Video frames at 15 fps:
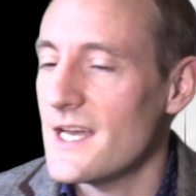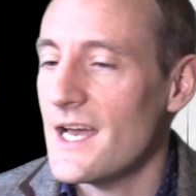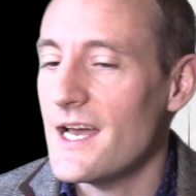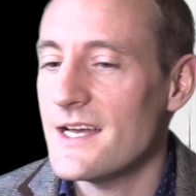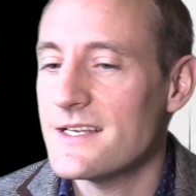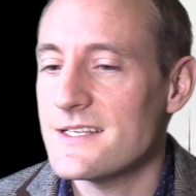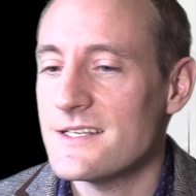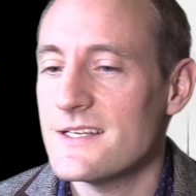
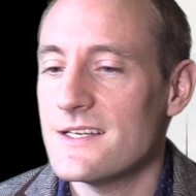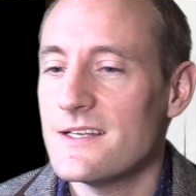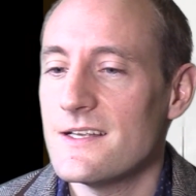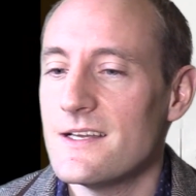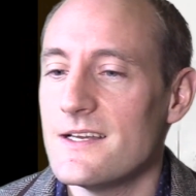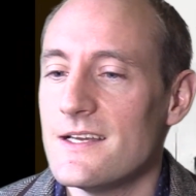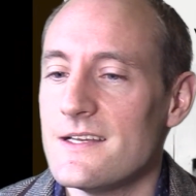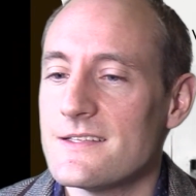And
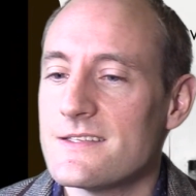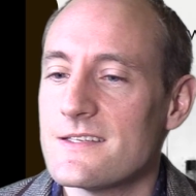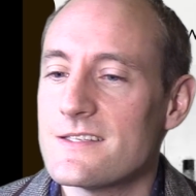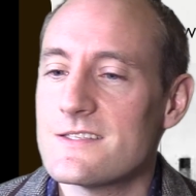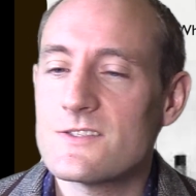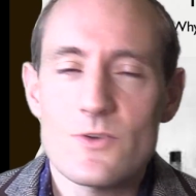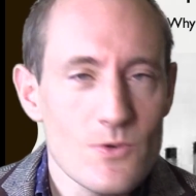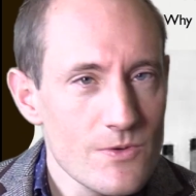it's a
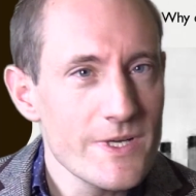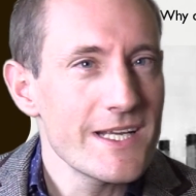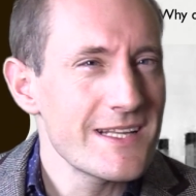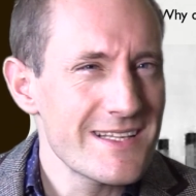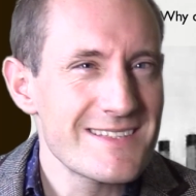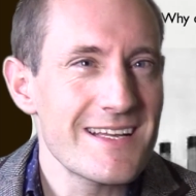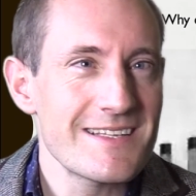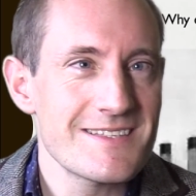story in
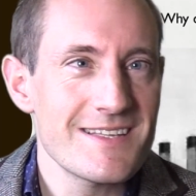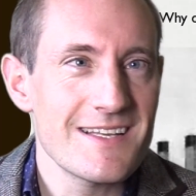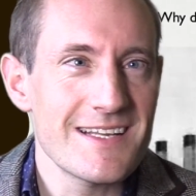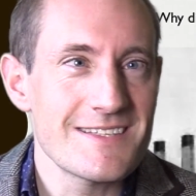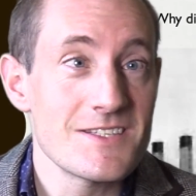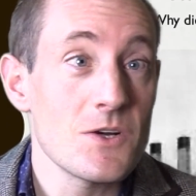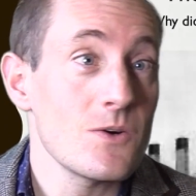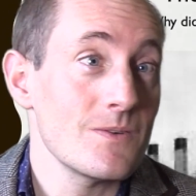the sense that
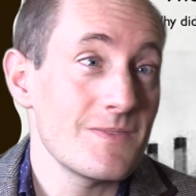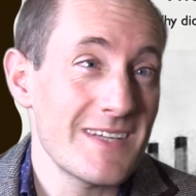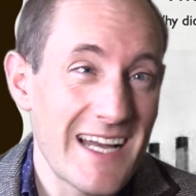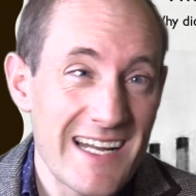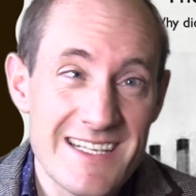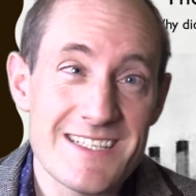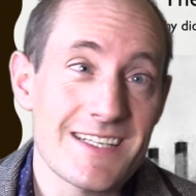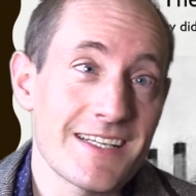it's not
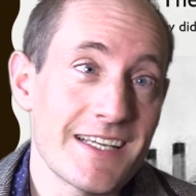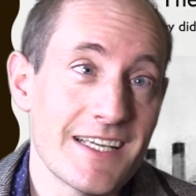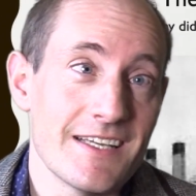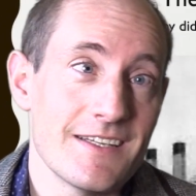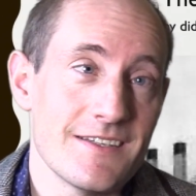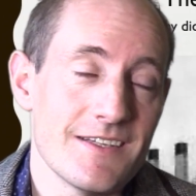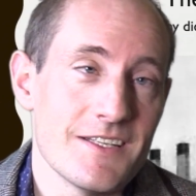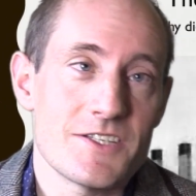
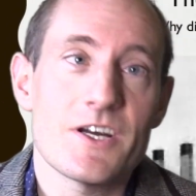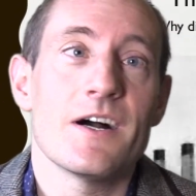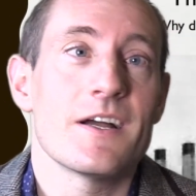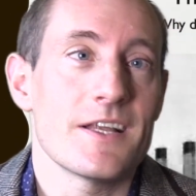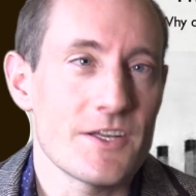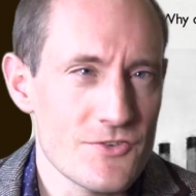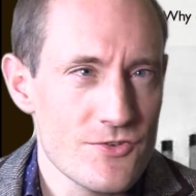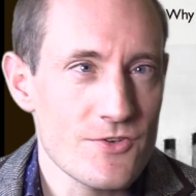actually
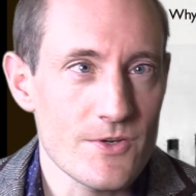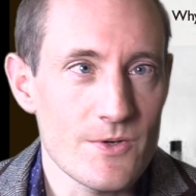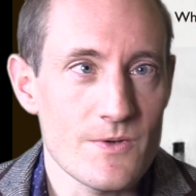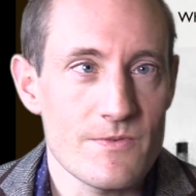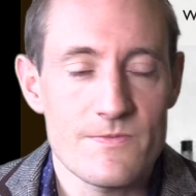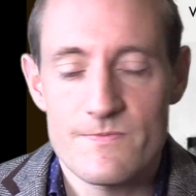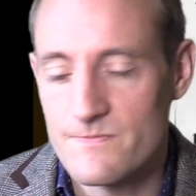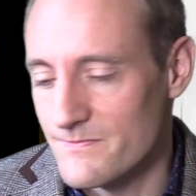entirely true.
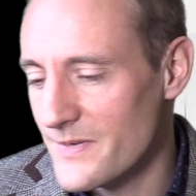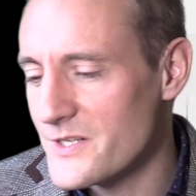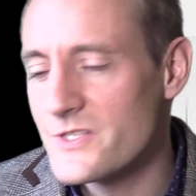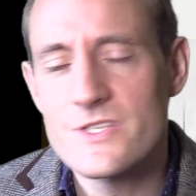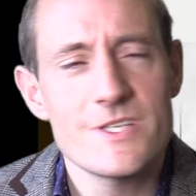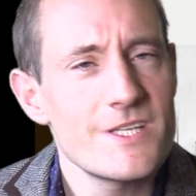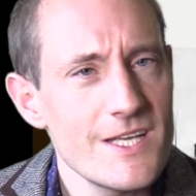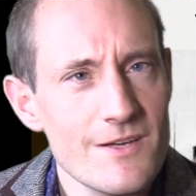
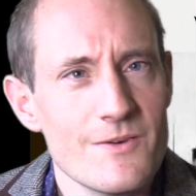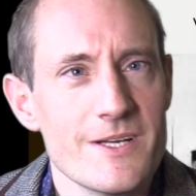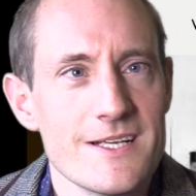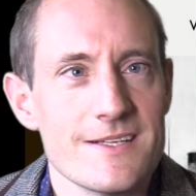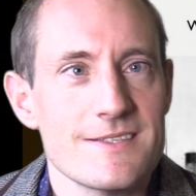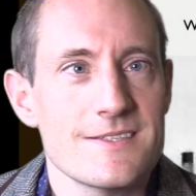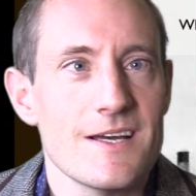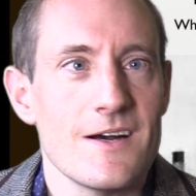Most
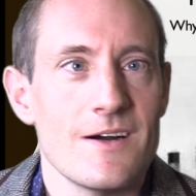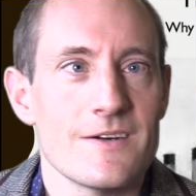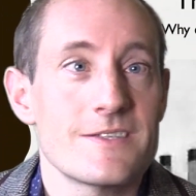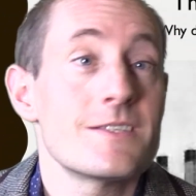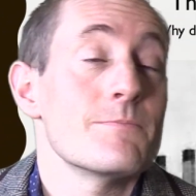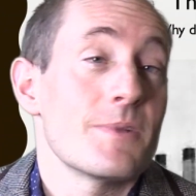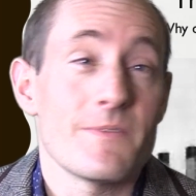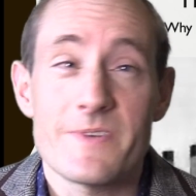theories are
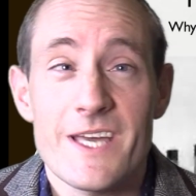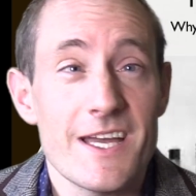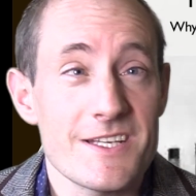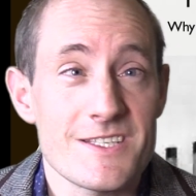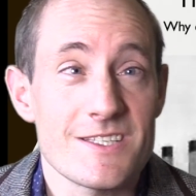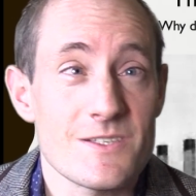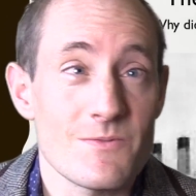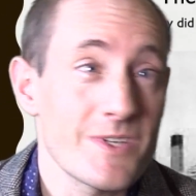
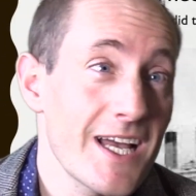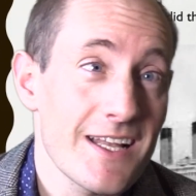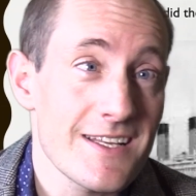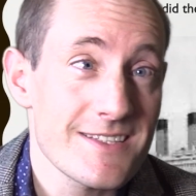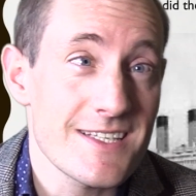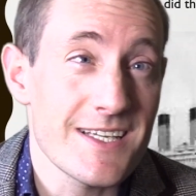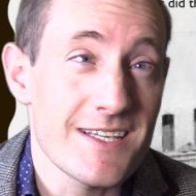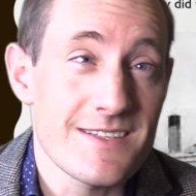simplifications of
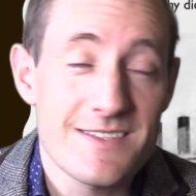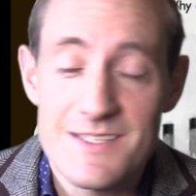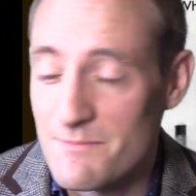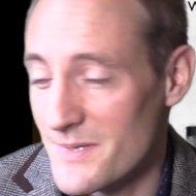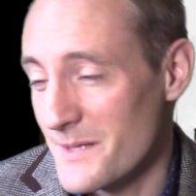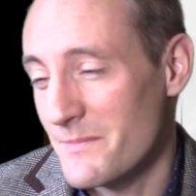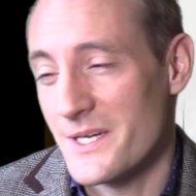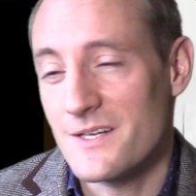reality
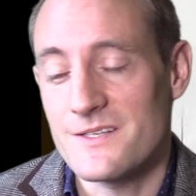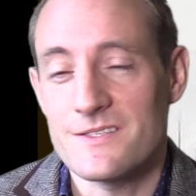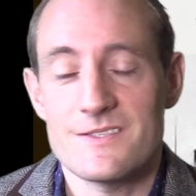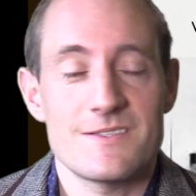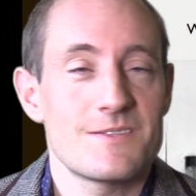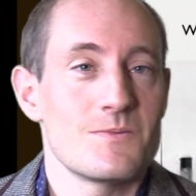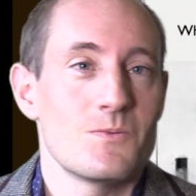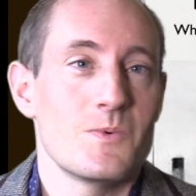simply
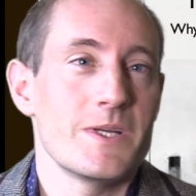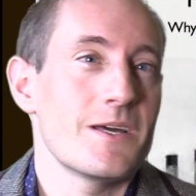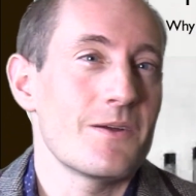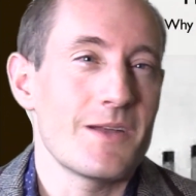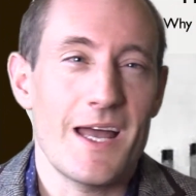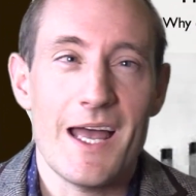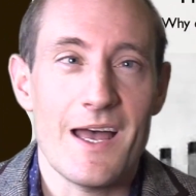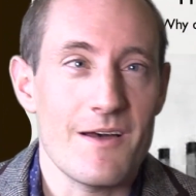because we don't
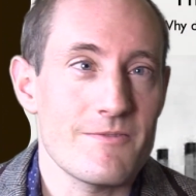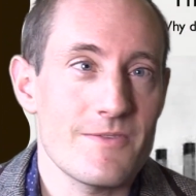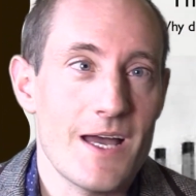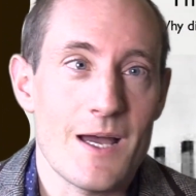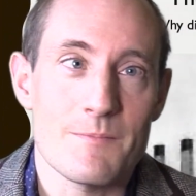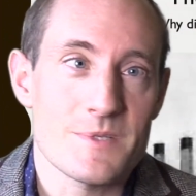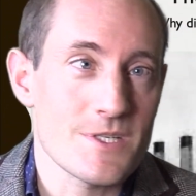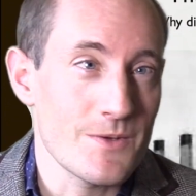have
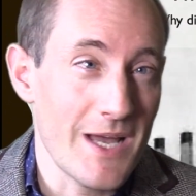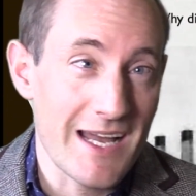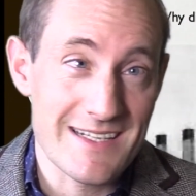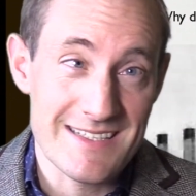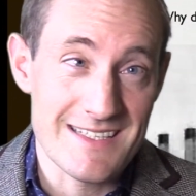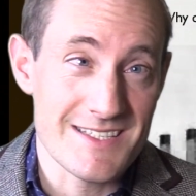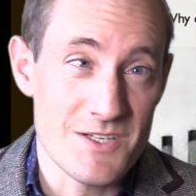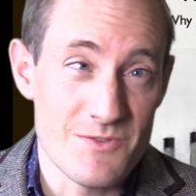absolute
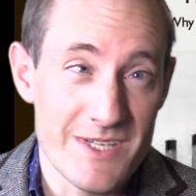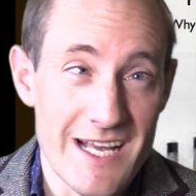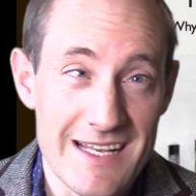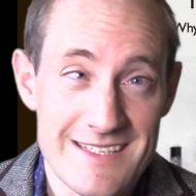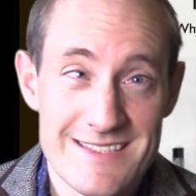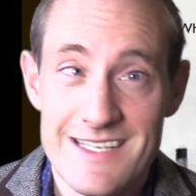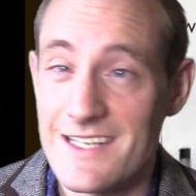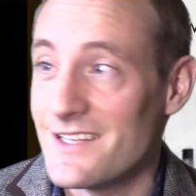access to
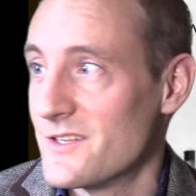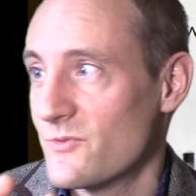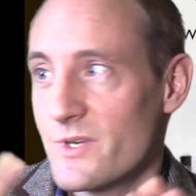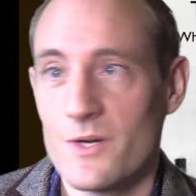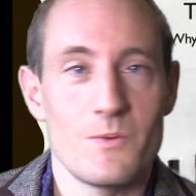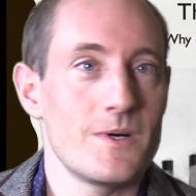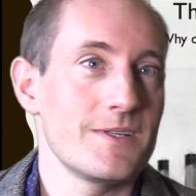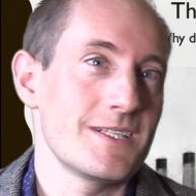reality. The
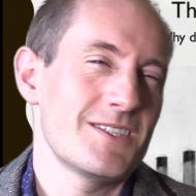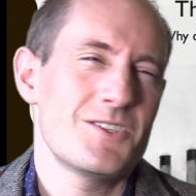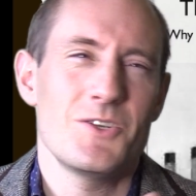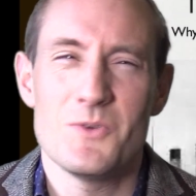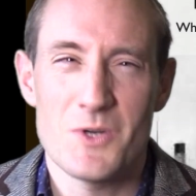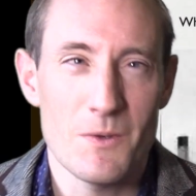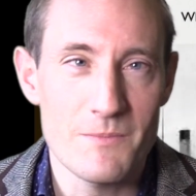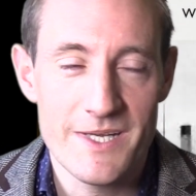real world is
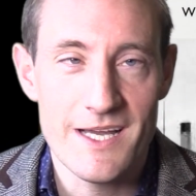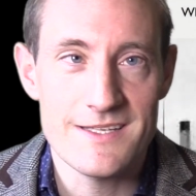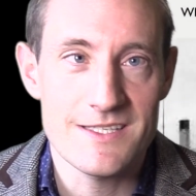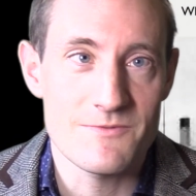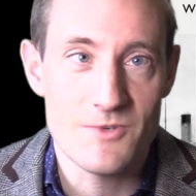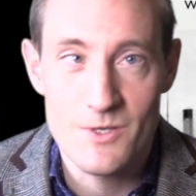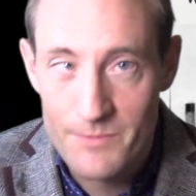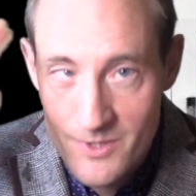too complicated
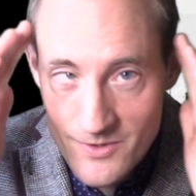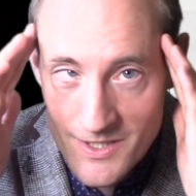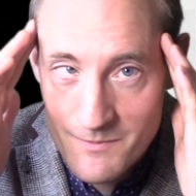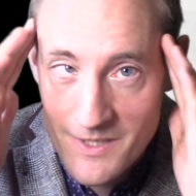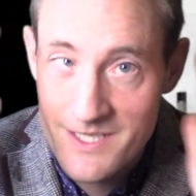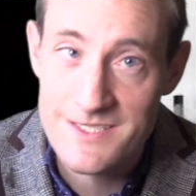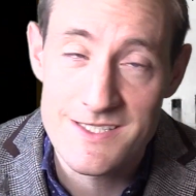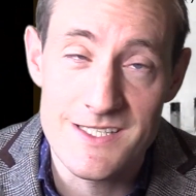for our puny
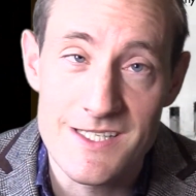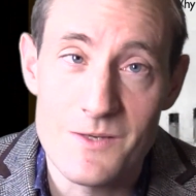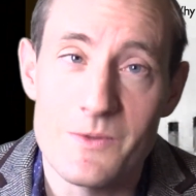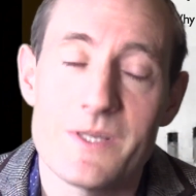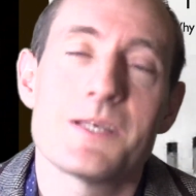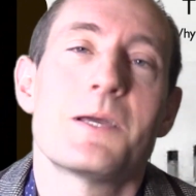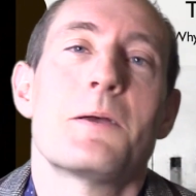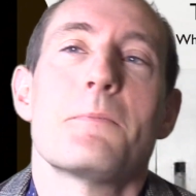minds to deal with.